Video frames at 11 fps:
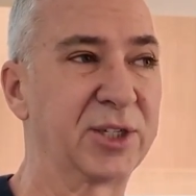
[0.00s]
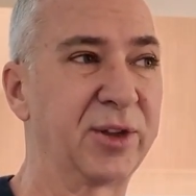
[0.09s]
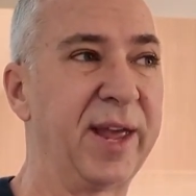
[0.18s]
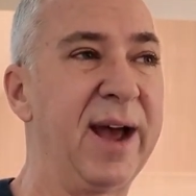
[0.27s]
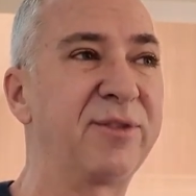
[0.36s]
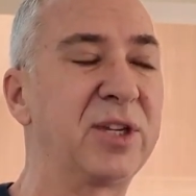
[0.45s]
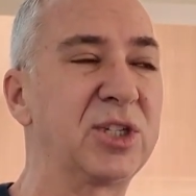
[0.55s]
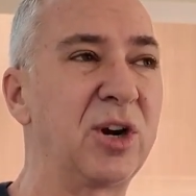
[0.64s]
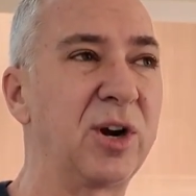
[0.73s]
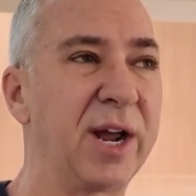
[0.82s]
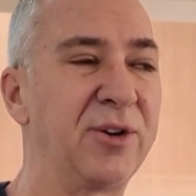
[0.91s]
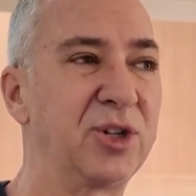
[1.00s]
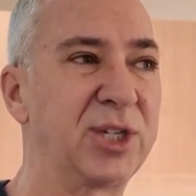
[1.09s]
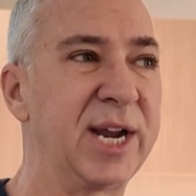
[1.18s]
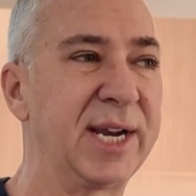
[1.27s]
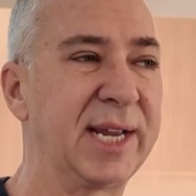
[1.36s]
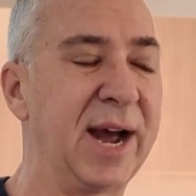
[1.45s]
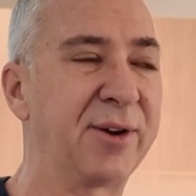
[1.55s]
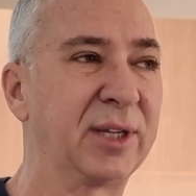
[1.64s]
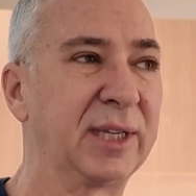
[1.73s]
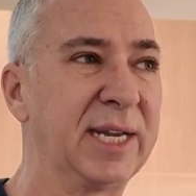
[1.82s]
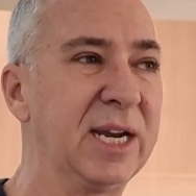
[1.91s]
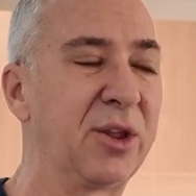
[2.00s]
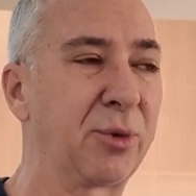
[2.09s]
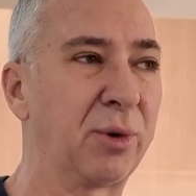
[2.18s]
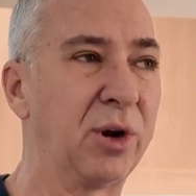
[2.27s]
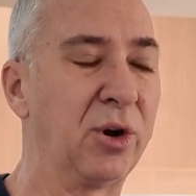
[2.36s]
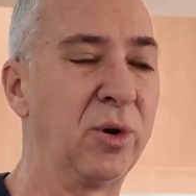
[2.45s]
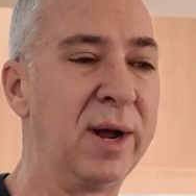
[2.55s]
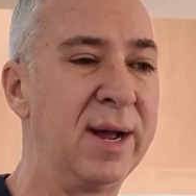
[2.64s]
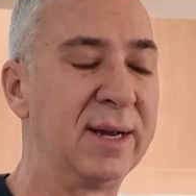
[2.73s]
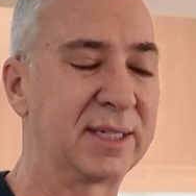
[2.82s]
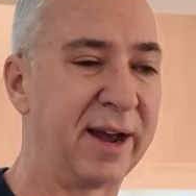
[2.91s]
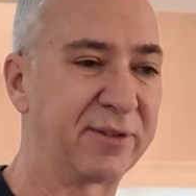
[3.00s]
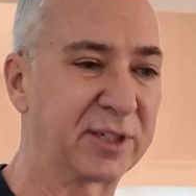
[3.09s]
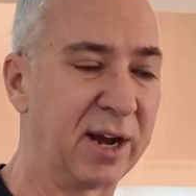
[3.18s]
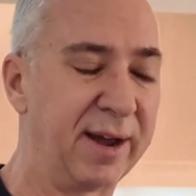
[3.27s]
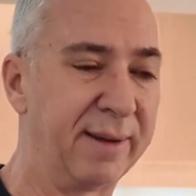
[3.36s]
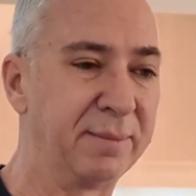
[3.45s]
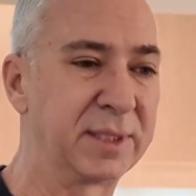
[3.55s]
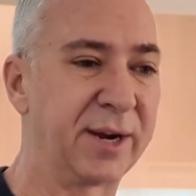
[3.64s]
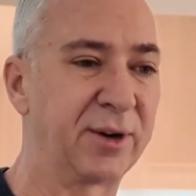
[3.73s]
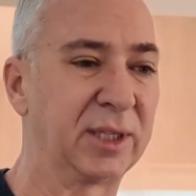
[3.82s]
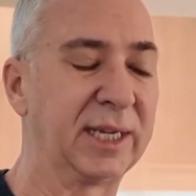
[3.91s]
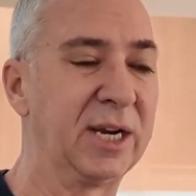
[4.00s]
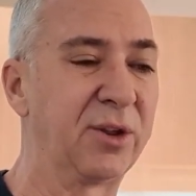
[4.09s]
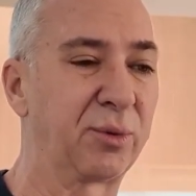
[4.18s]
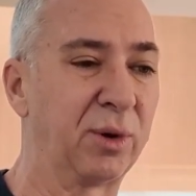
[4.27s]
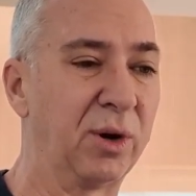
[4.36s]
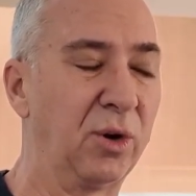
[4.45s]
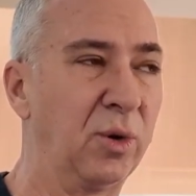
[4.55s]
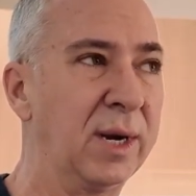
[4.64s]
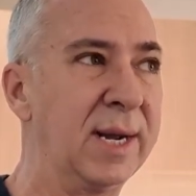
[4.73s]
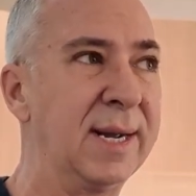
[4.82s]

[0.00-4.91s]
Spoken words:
So they have to start understanding how to lead through tough times, how to lead through